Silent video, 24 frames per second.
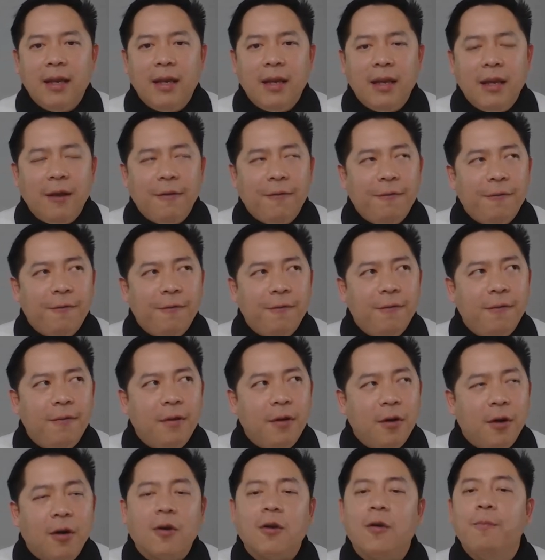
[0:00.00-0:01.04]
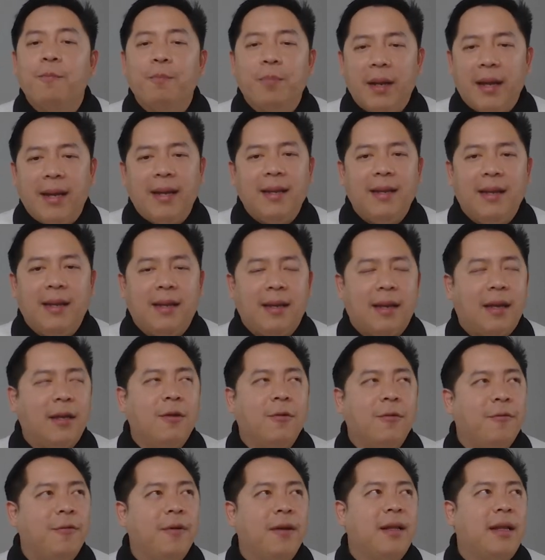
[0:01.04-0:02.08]
if you're complaining and you
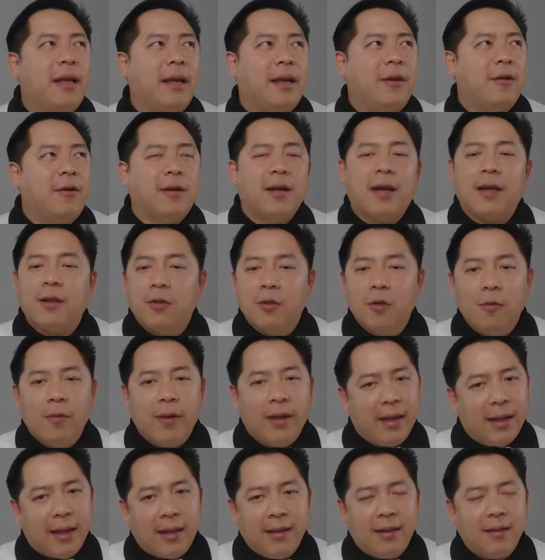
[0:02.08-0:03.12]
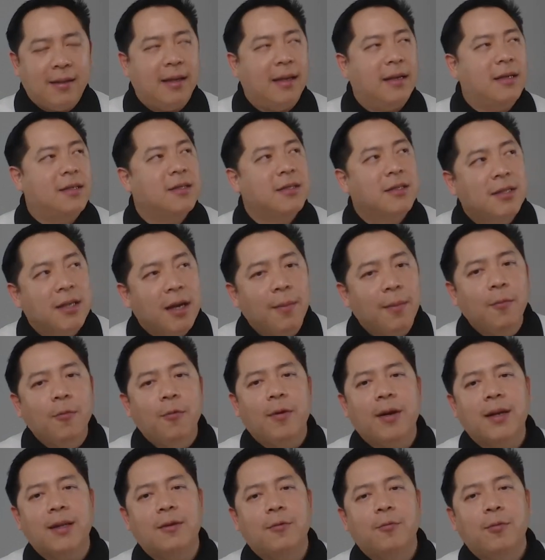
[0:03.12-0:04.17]
feel like you're not doing anything,
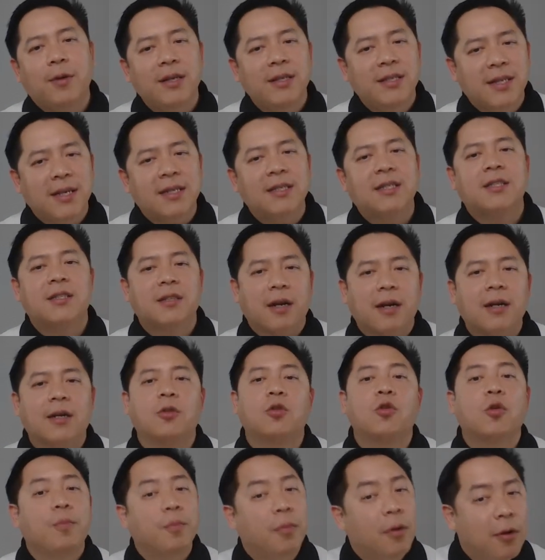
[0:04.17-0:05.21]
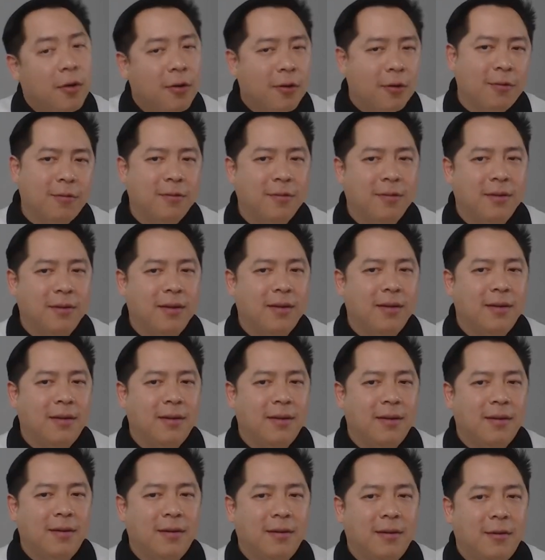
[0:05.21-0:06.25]
someone will just start tomorrow
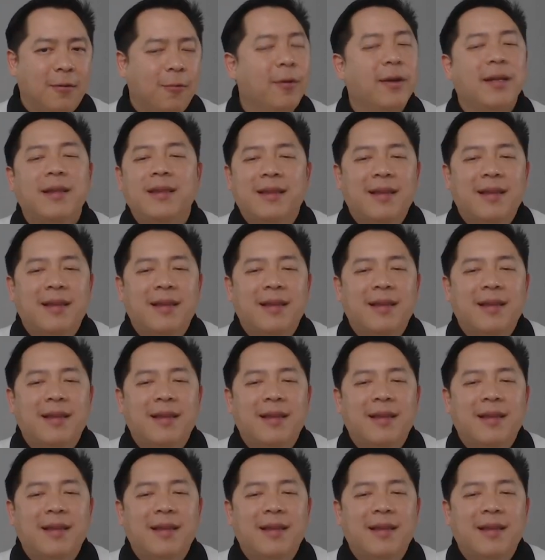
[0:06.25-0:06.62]
with